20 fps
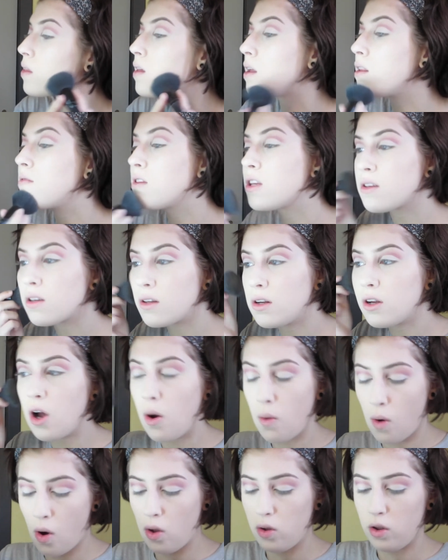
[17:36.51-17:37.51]
And this is gonna
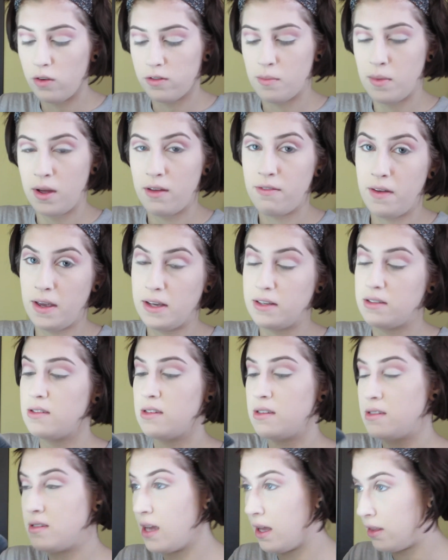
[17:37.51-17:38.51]
go all over my face
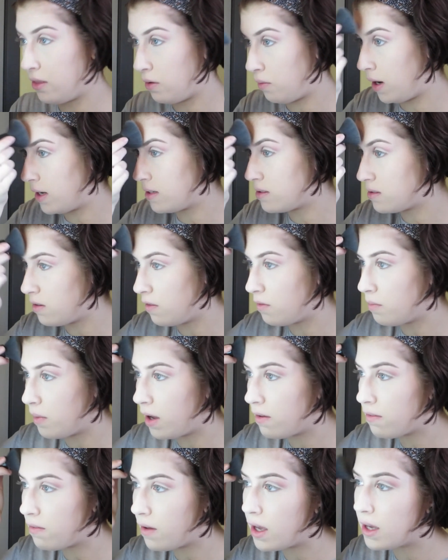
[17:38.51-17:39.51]
to set the rest of
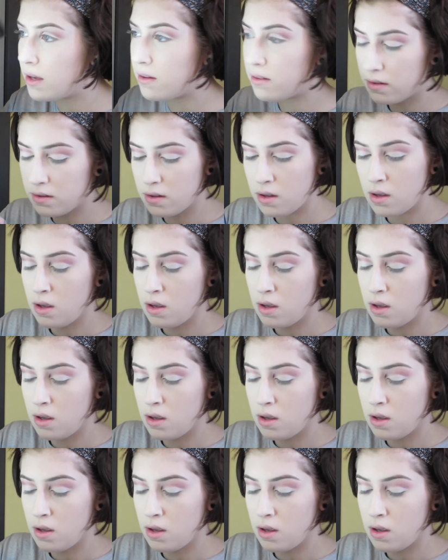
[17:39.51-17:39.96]
my face.